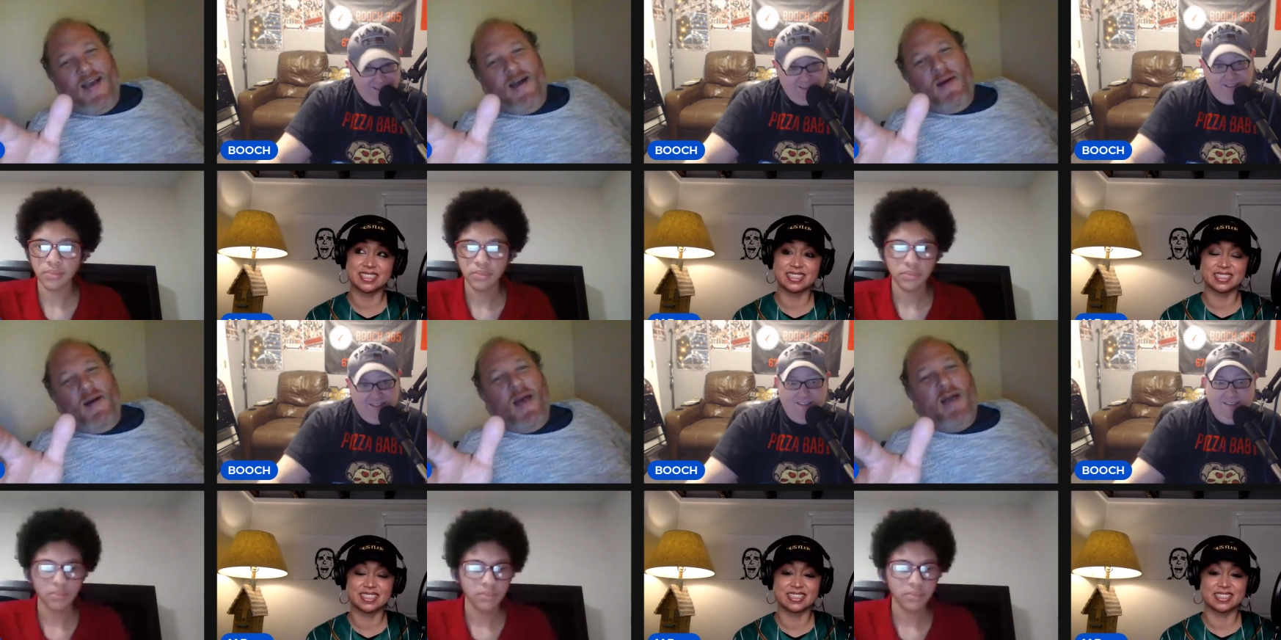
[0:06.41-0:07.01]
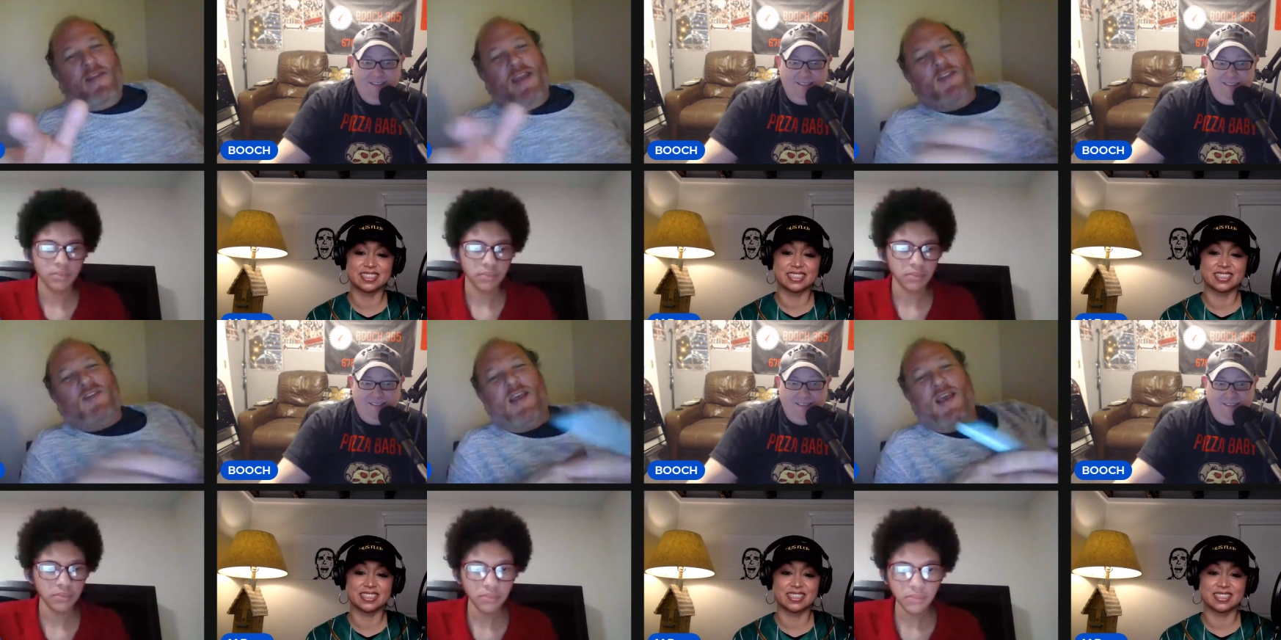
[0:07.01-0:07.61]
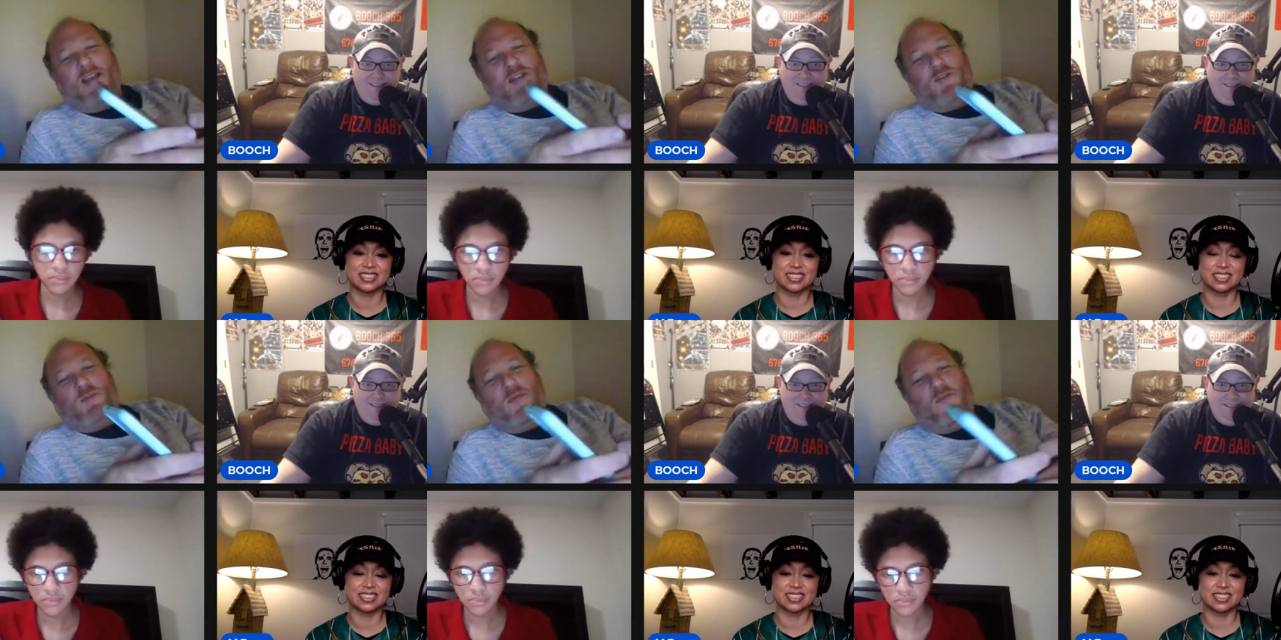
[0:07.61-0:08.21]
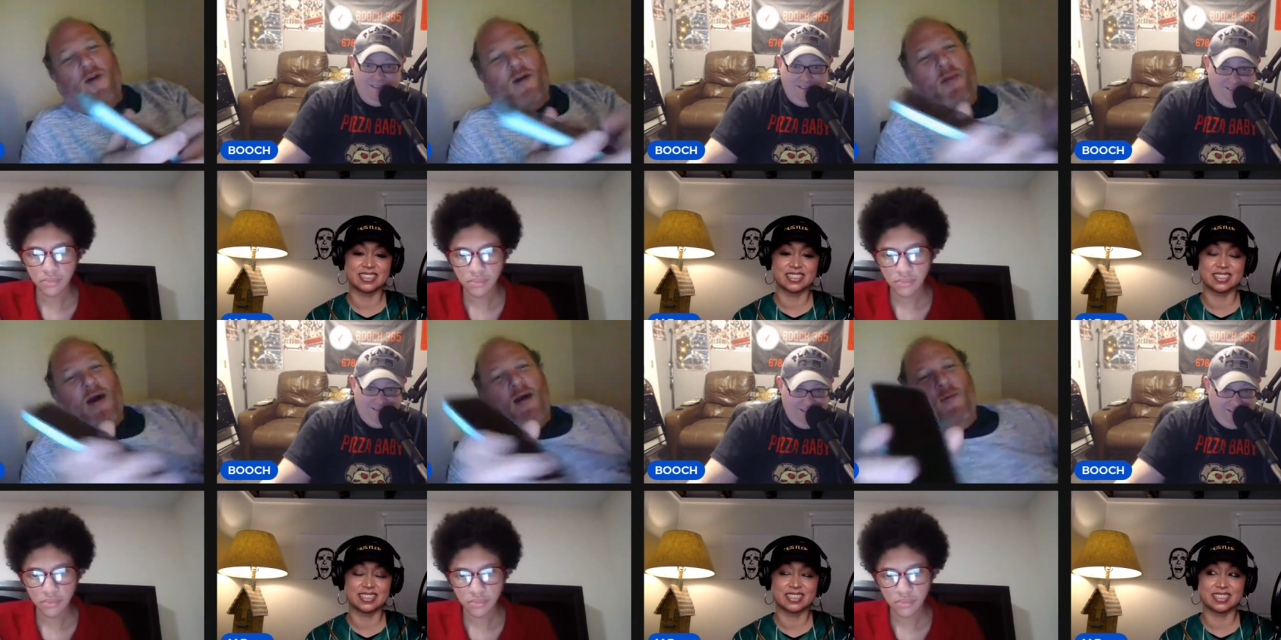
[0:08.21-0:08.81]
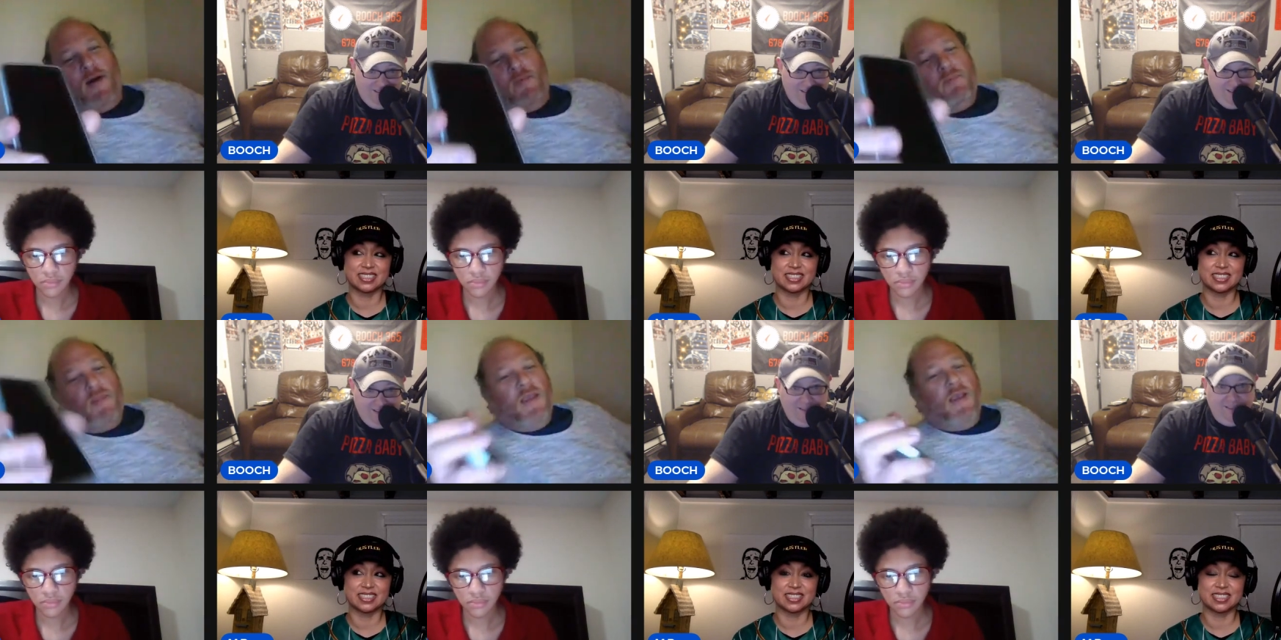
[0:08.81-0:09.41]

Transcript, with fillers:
Speaker 1: I'm, um, I'm having internet issues before on part one.